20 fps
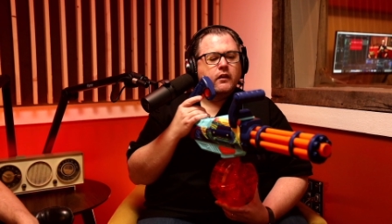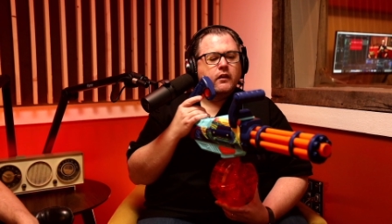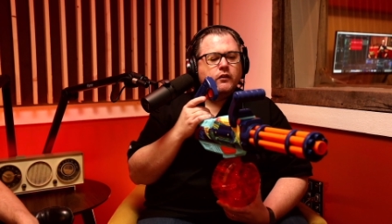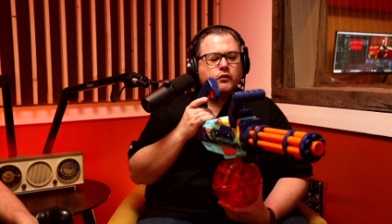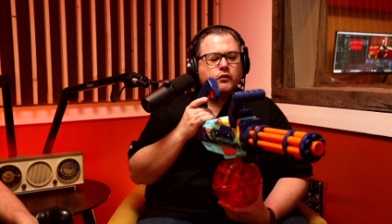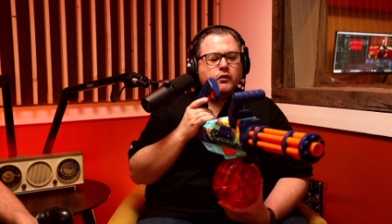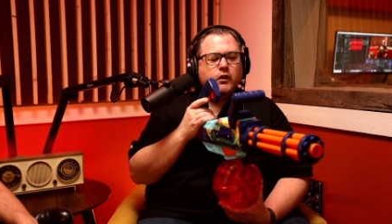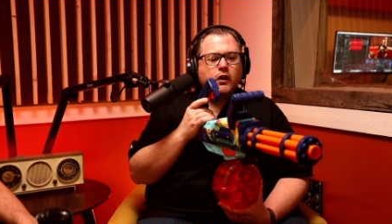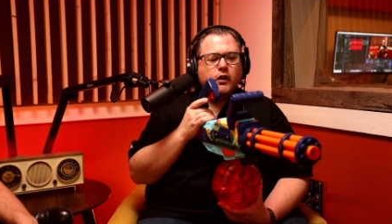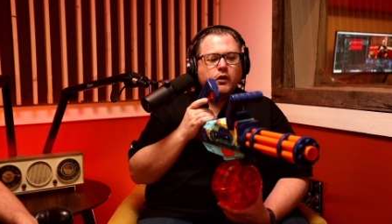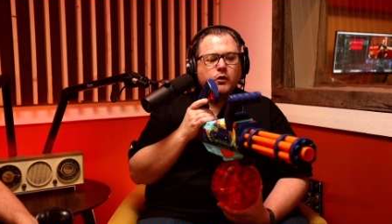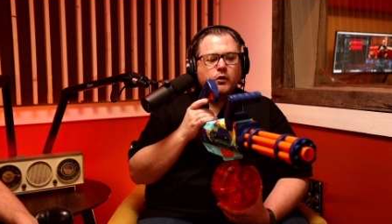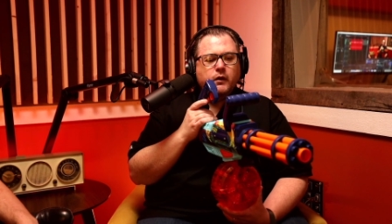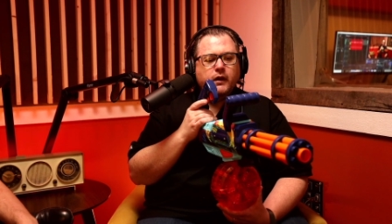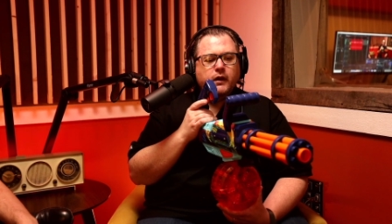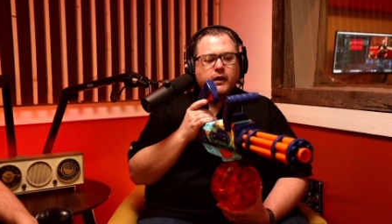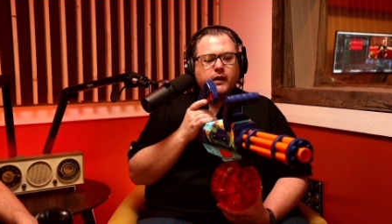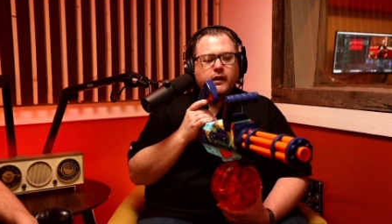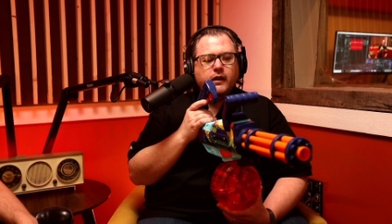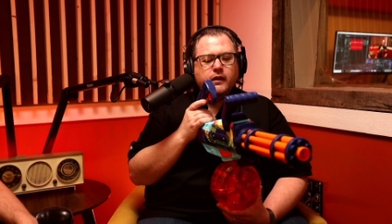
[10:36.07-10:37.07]
You go
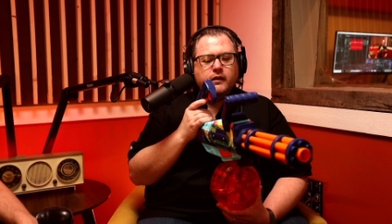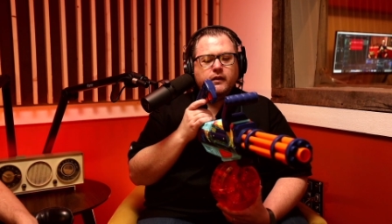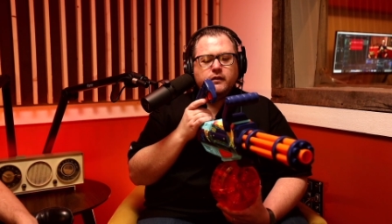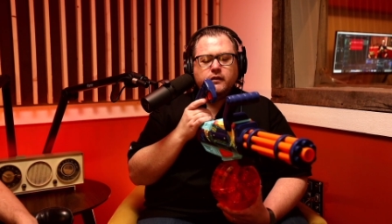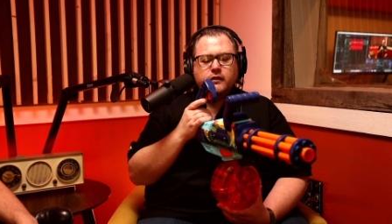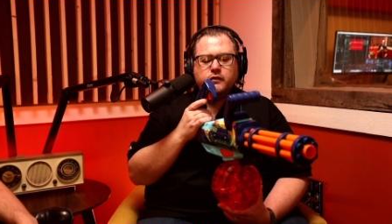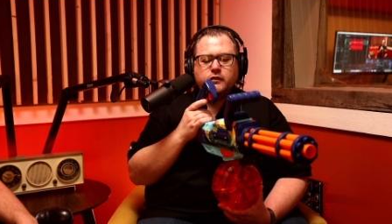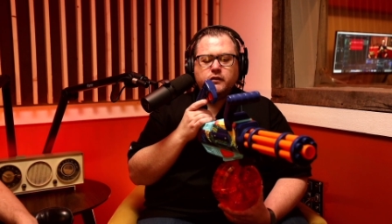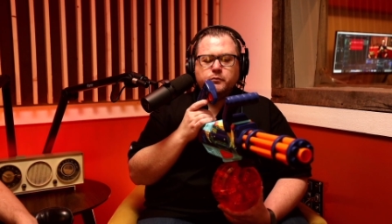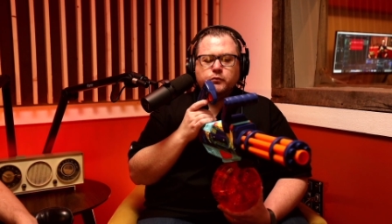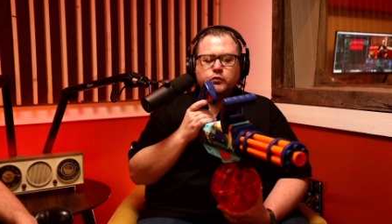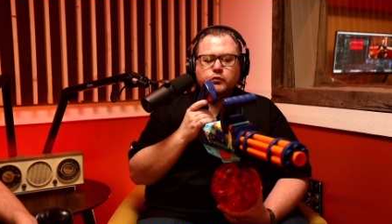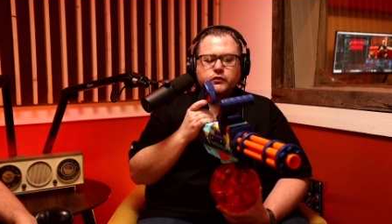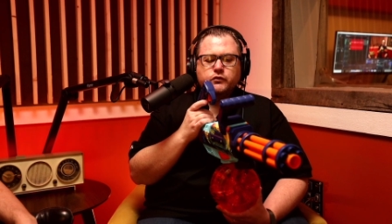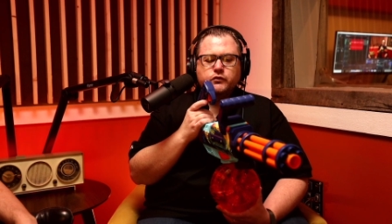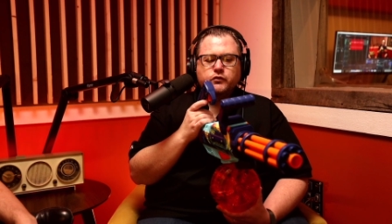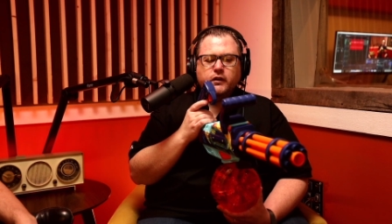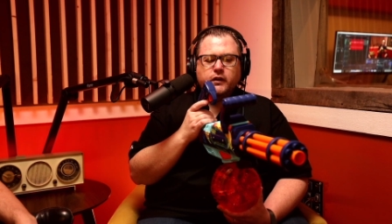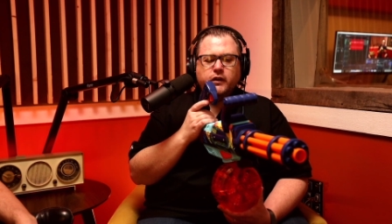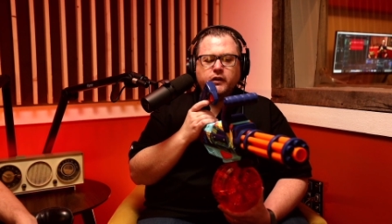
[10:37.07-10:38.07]
and just pull the
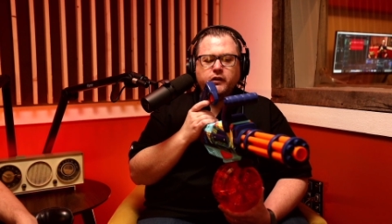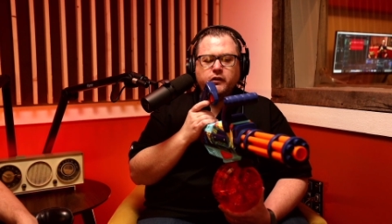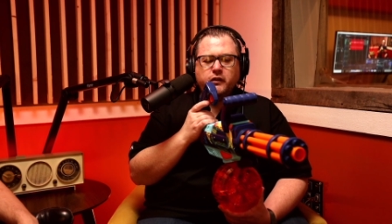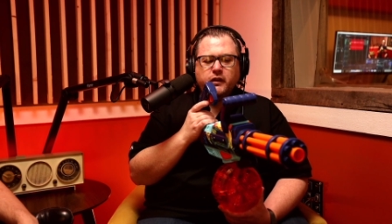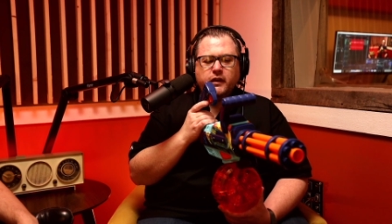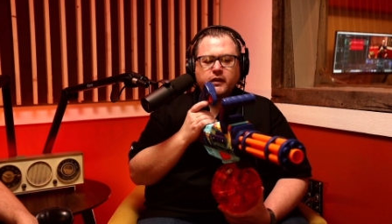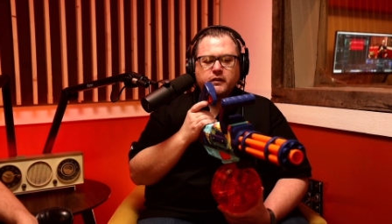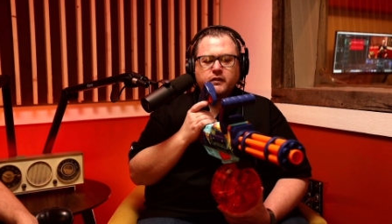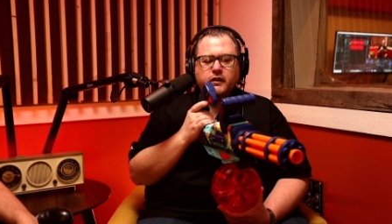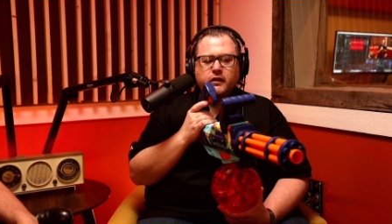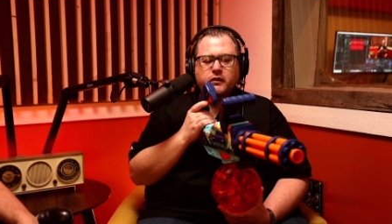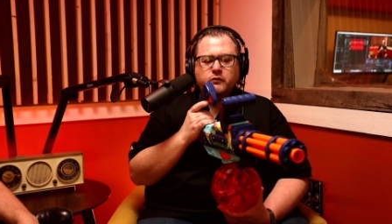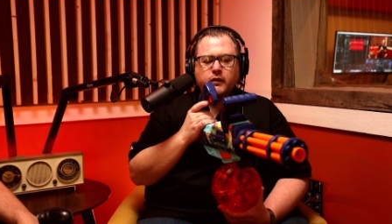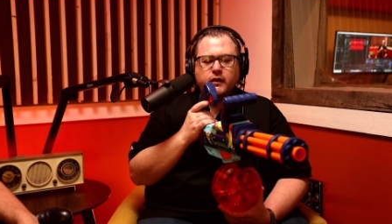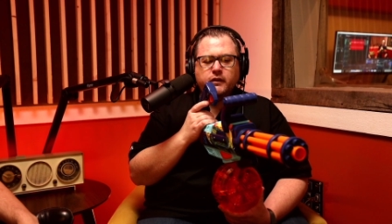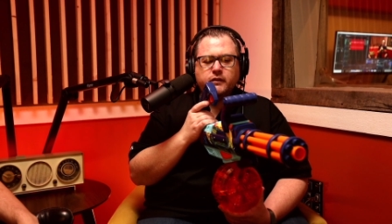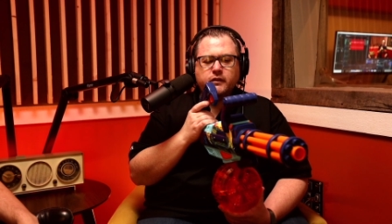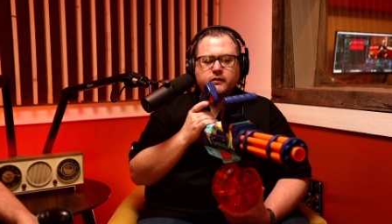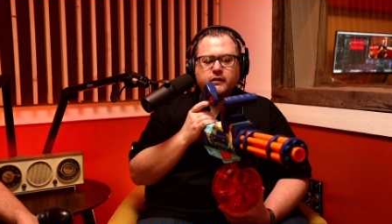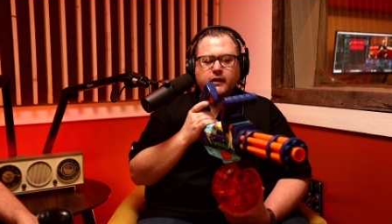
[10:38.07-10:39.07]
trigger, and you can get 10
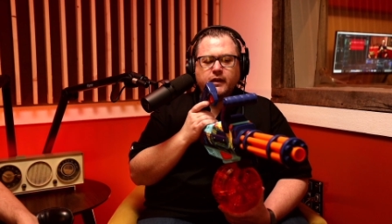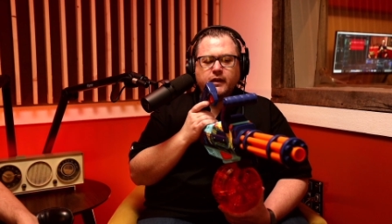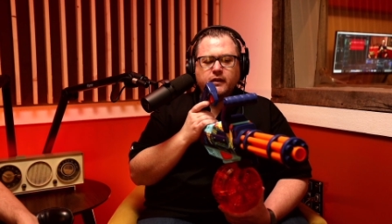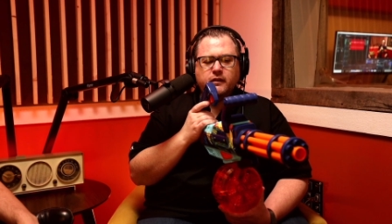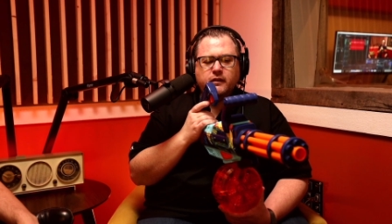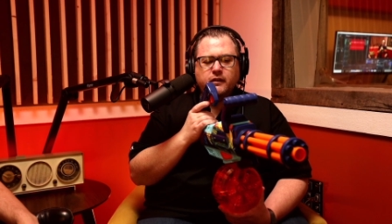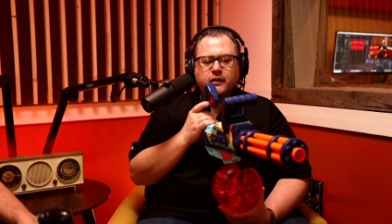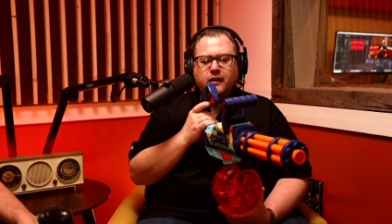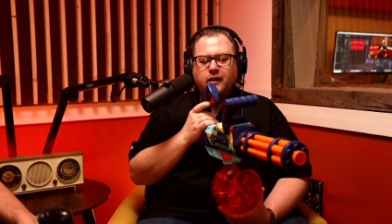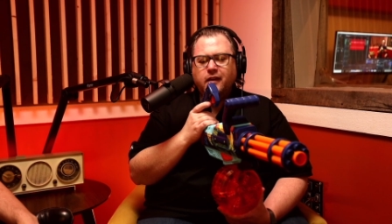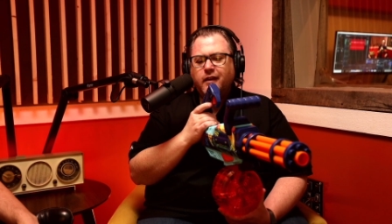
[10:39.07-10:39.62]
rounds a second.